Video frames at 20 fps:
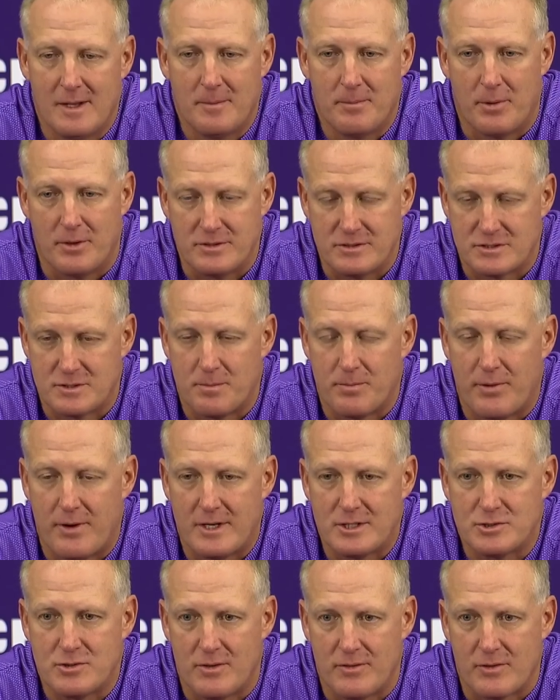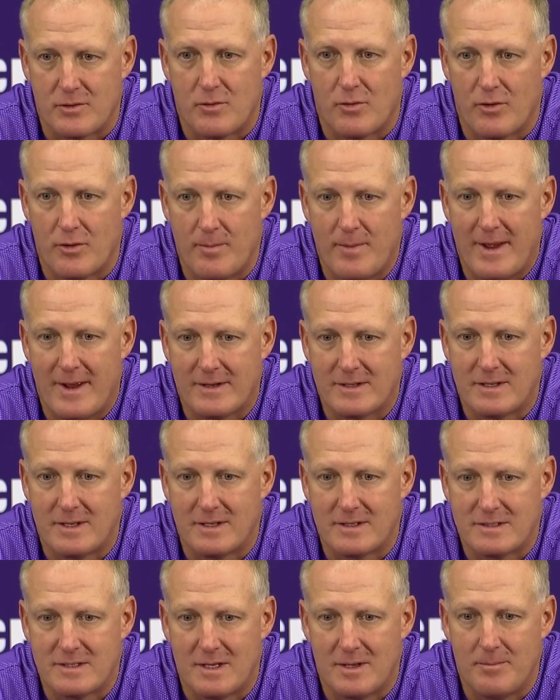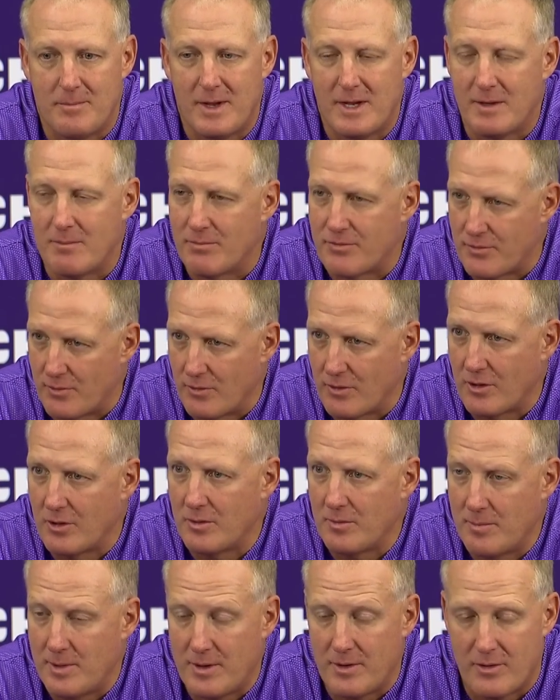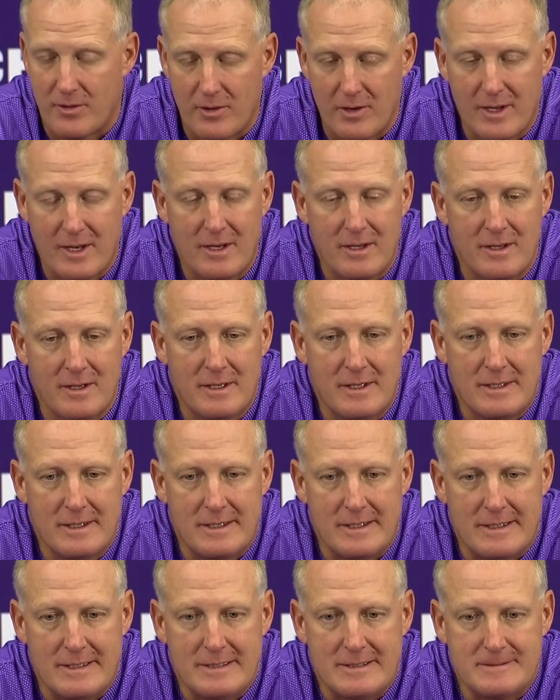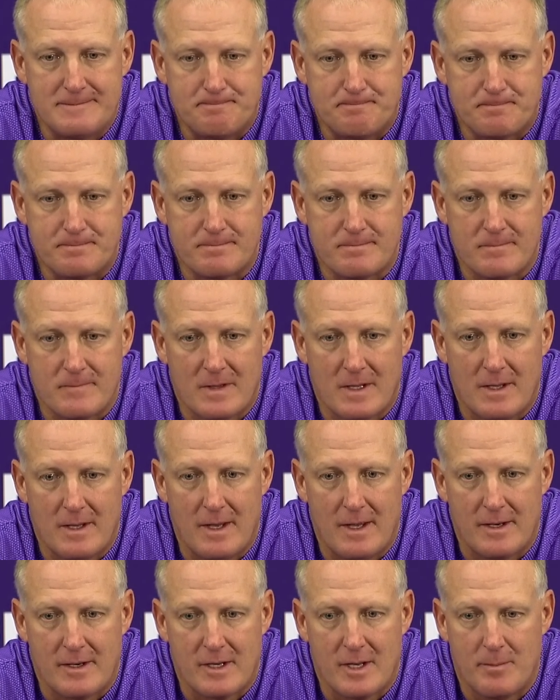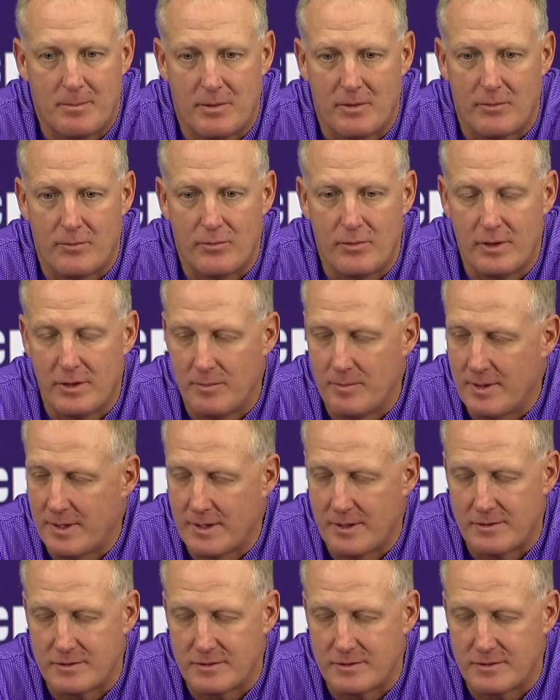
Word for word: putting some pressure on the quarterback that made him throw it a little bit early. Um, had a couple of really big